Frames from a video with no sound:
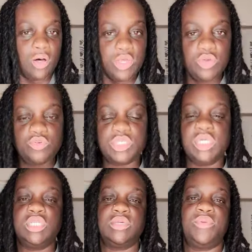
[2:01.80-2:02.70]
to
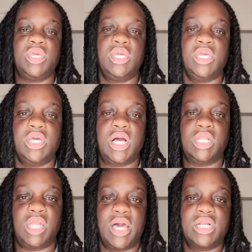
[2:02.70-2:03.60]
be
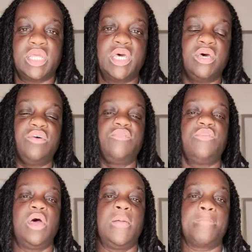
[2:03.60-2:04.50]
collective,
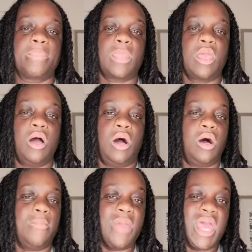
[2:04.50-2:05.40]
um, and
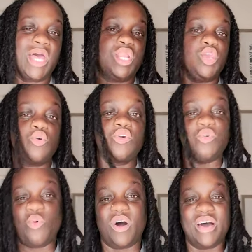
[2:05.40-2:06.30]
you're the one
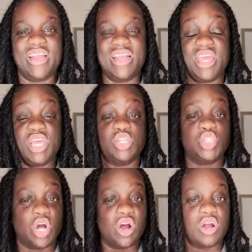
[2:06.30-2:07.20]
in charge
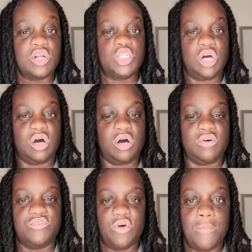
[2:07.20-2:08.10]
of
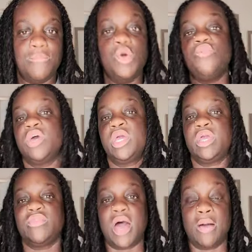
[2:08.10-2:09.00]
moving that
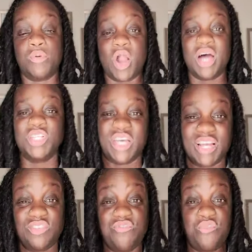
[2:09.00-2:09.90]
project
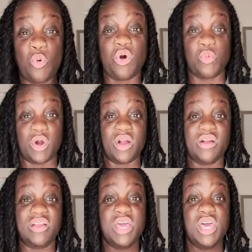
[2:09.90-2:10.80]
forward.
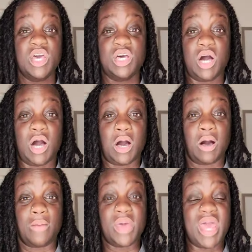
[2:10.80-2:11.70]
Um, and
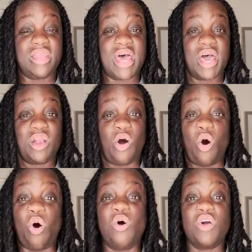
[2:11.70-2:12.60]
that all
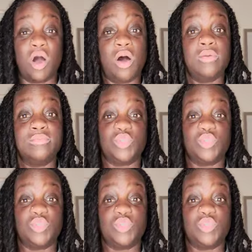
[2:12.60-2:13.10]
comes with